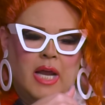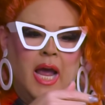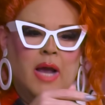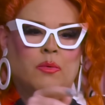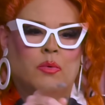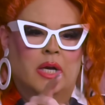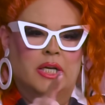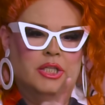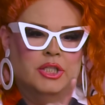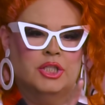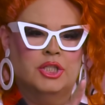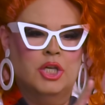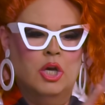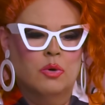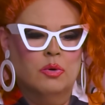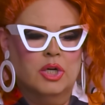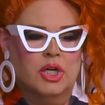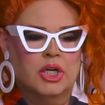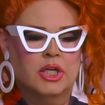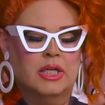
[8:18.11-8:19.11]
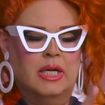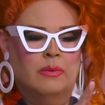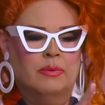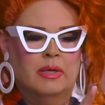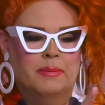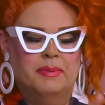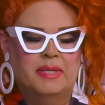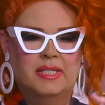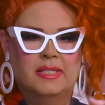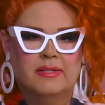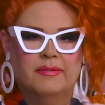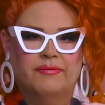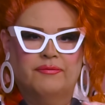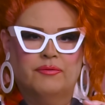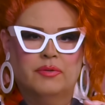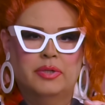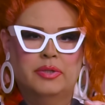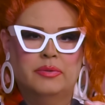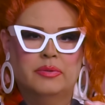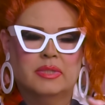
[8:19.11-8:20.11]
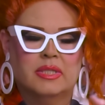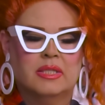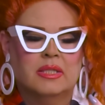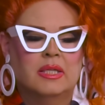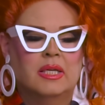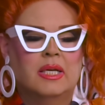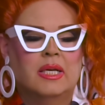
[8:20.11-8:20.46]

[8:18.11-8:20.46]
I want yogurt, I want a piece of fruit.